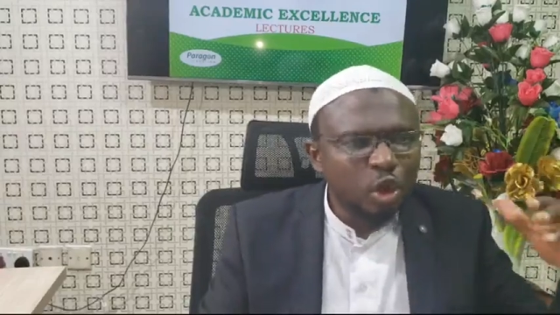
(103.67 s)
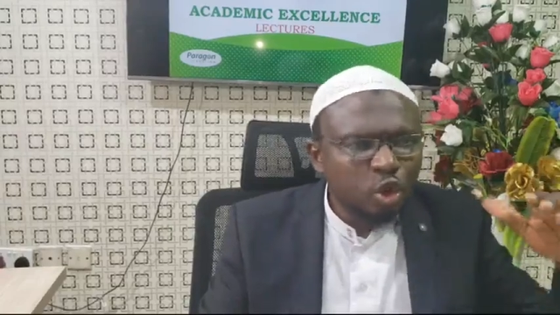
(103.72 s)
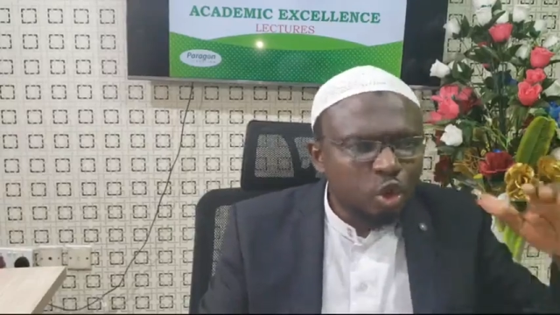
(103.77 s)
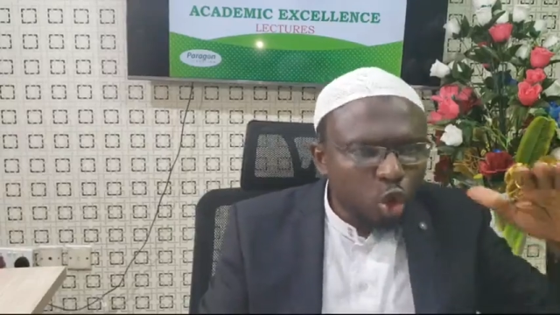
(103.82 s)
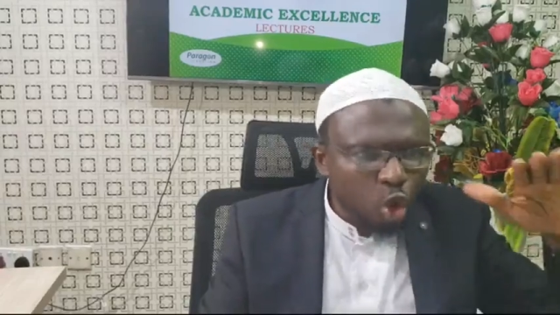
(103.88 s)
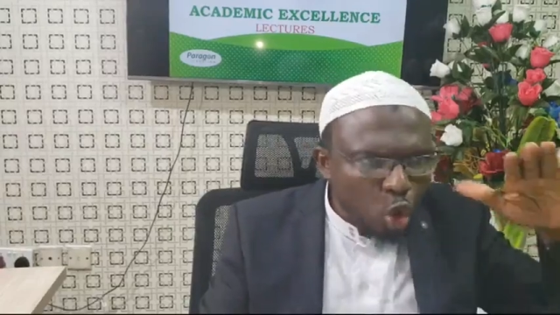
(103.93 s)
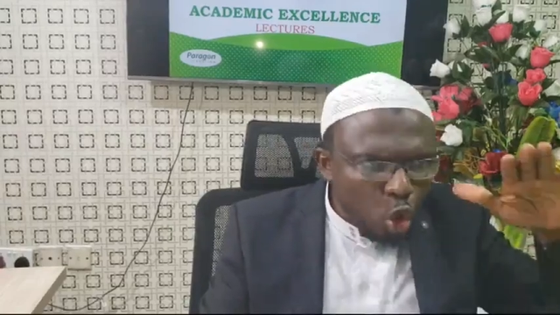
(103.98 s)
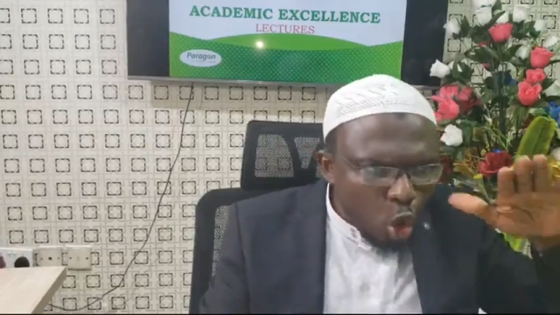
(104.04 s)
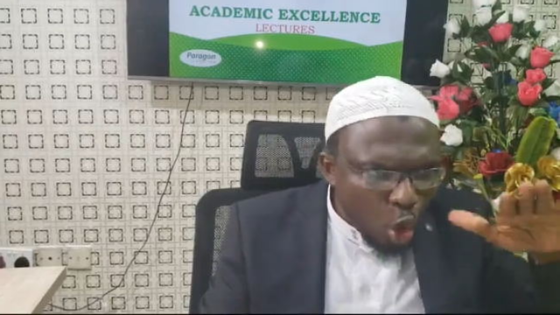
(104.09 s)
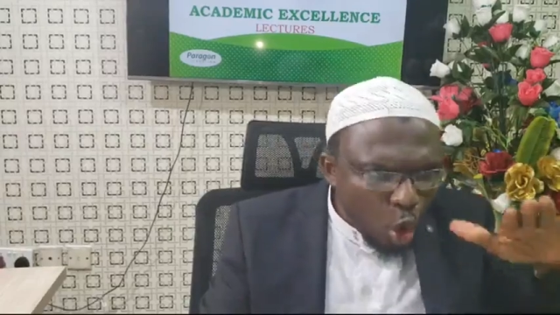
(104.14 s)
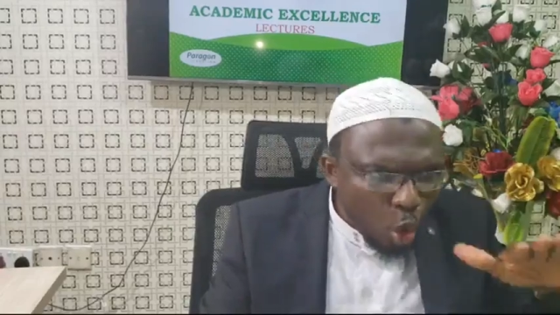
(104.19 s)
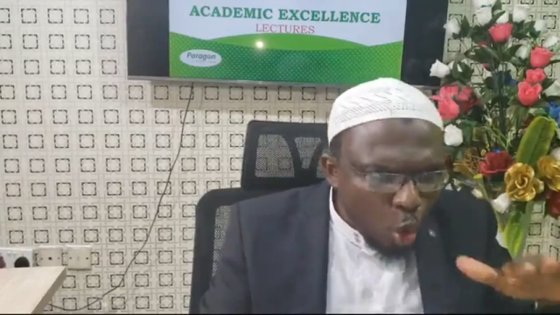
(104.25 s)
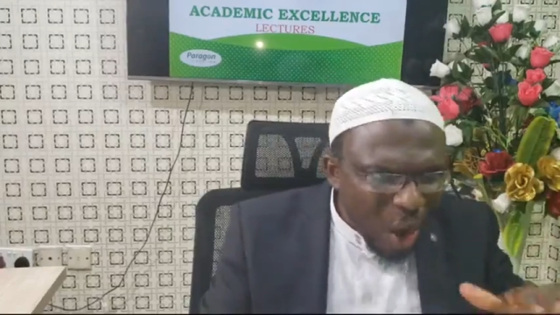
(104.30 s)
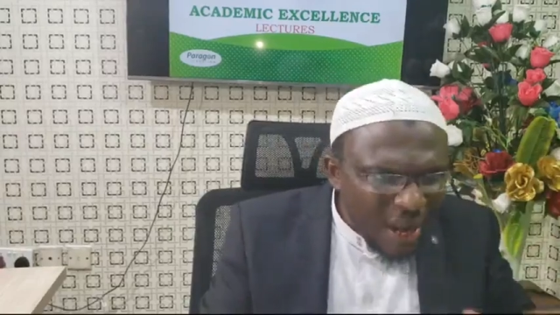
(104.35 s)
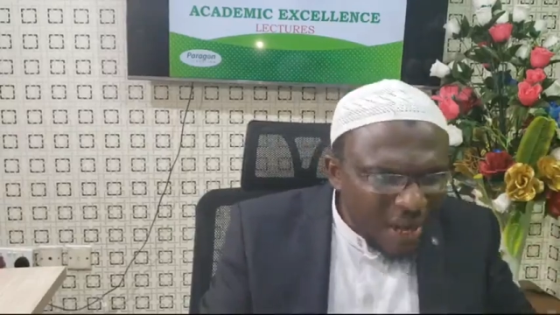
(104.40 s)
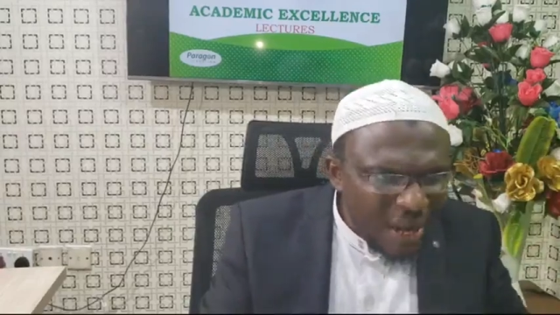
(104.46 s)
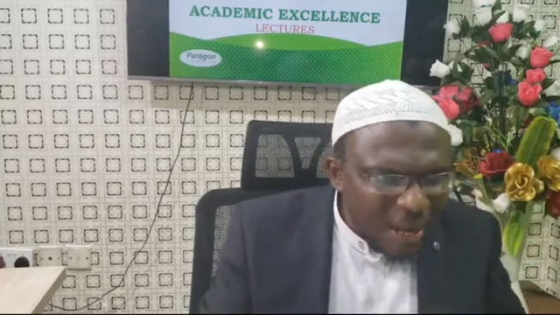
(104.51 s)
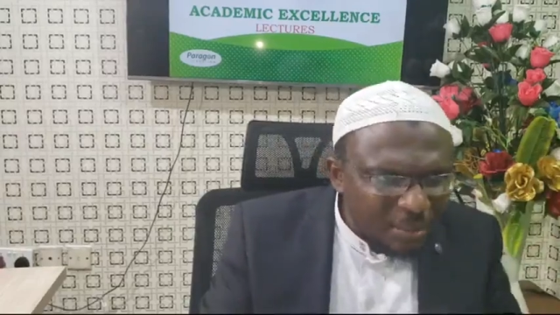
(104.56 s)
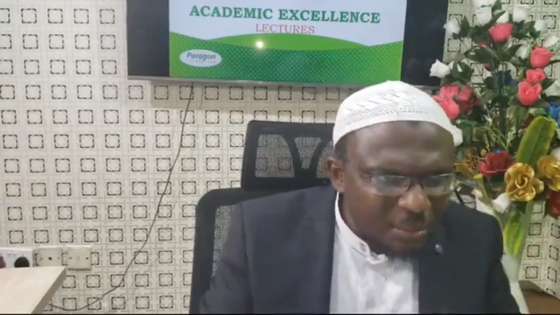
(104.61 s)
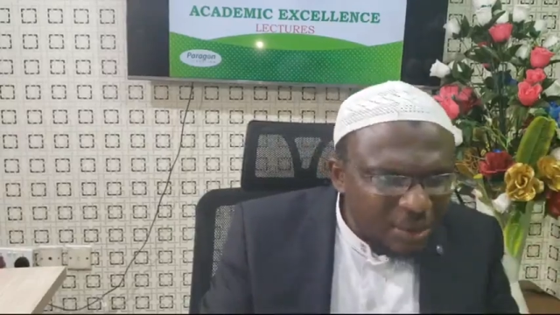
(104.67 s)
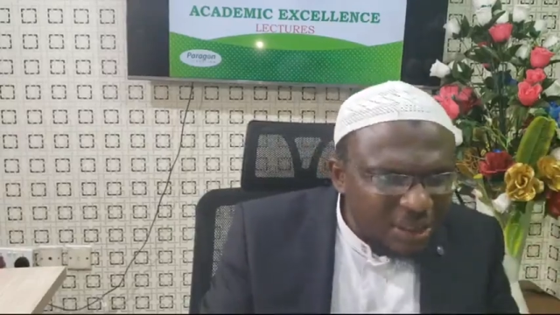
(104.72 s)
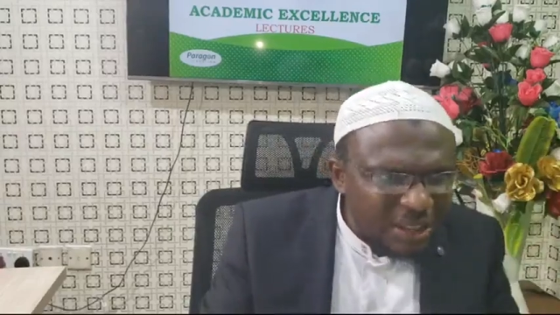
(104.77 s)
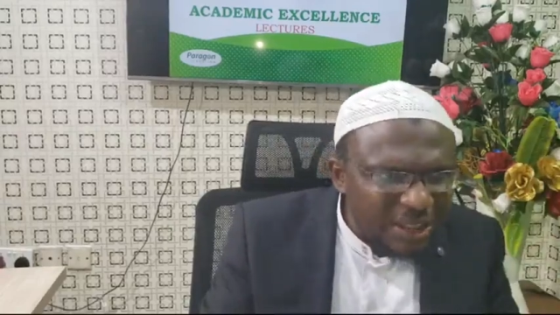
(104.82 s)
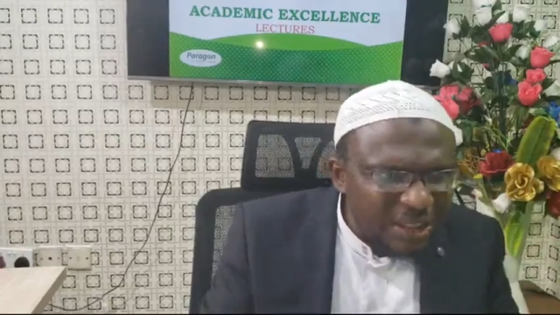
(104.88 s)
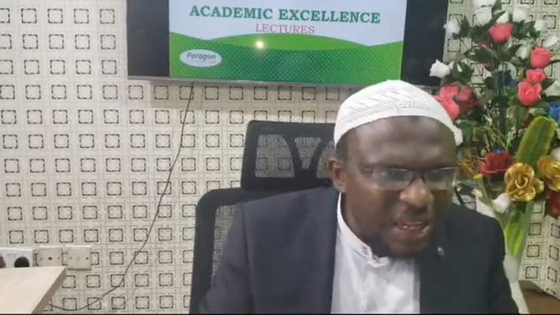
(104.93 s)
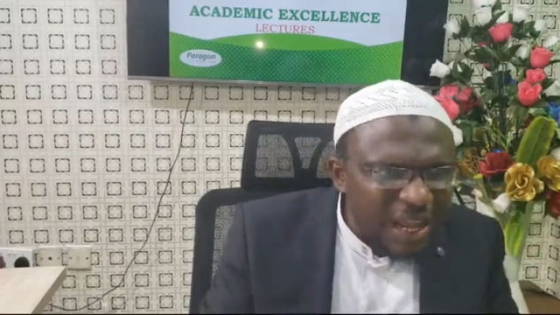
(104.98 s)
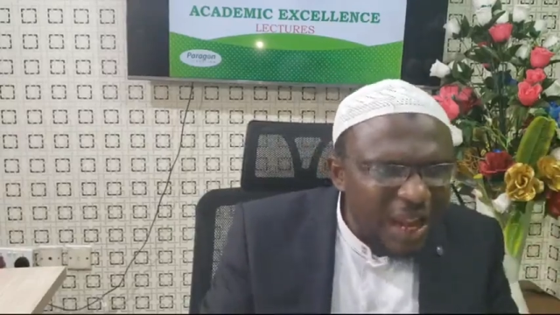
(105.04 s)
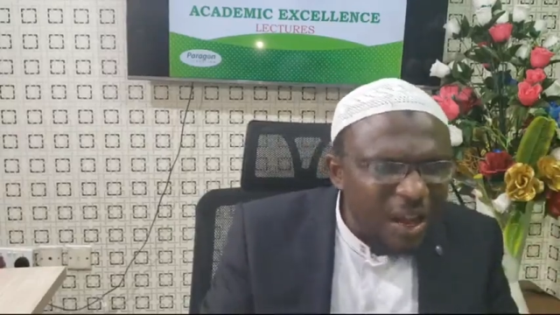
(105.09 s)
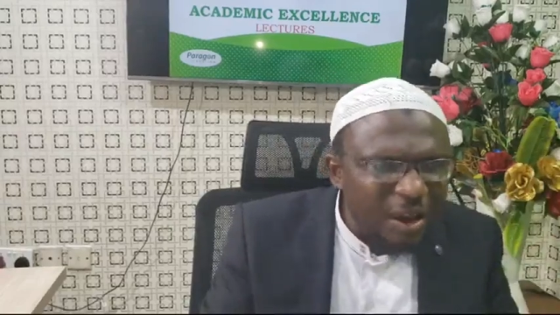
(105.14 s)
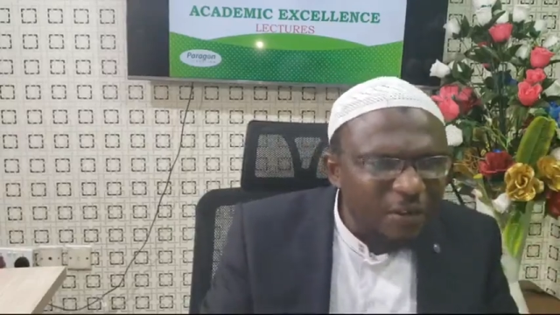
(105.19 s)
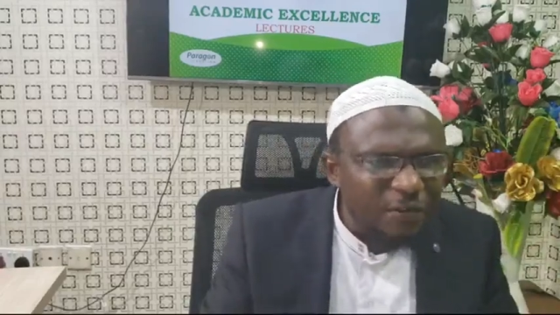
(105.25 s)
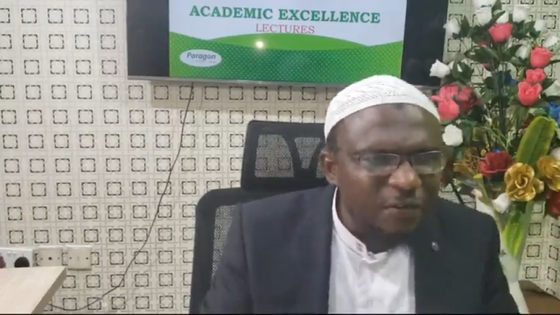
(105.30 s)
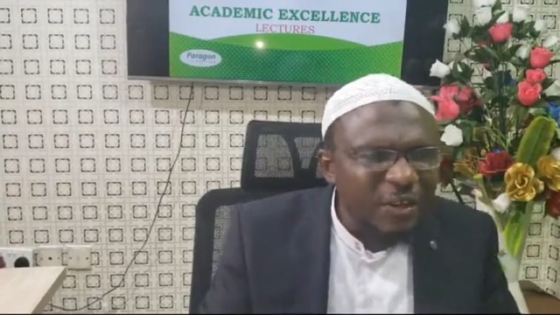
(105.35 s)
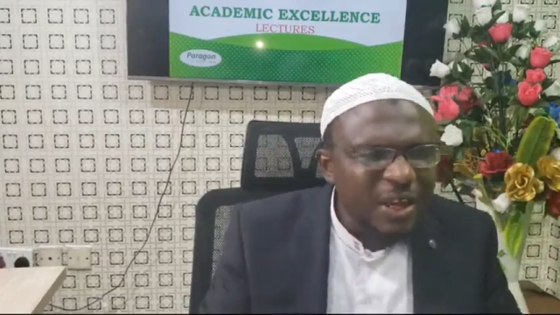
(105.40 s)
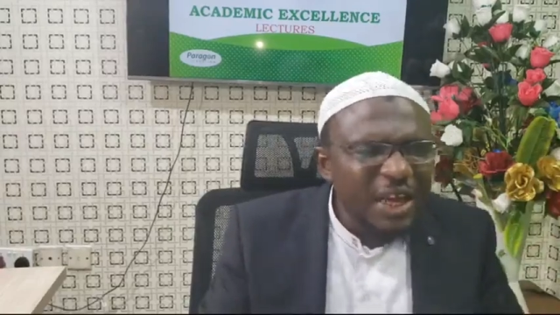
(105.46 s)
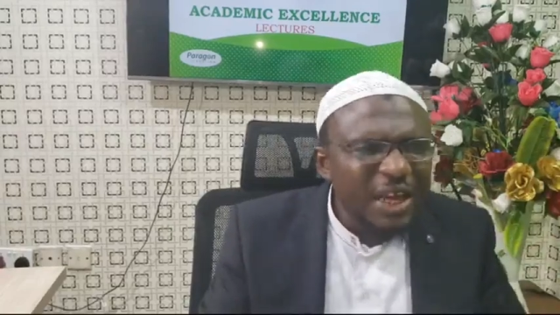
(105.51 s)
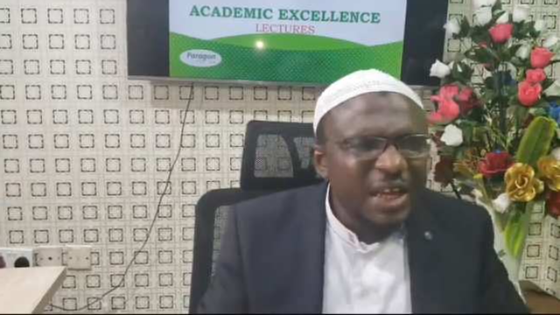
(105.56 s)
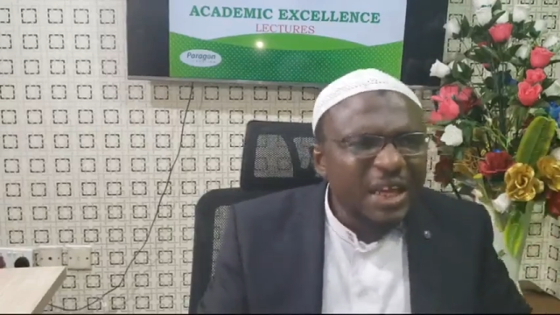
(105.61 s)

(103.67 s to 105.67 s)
to lower themselves.